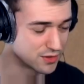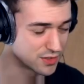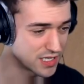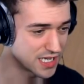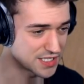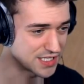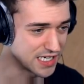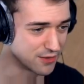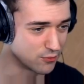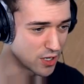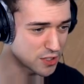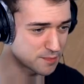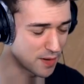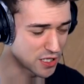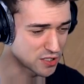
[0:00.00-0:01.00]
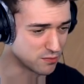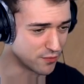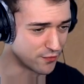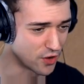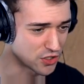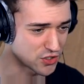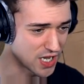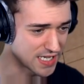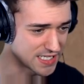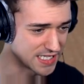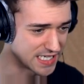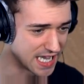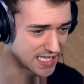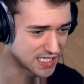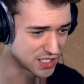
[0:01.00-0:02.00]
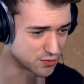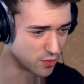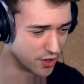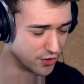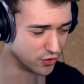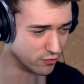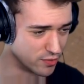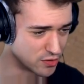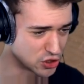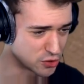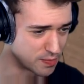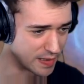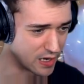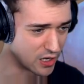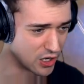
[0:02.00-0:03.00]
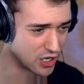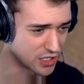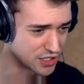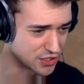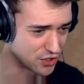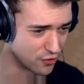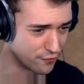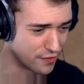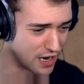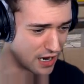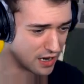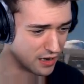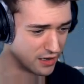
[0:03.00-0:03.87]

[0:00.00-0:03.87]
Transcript: So yeah, see, it was possible for us to actually get this one, dude. We've just been unlucky so far.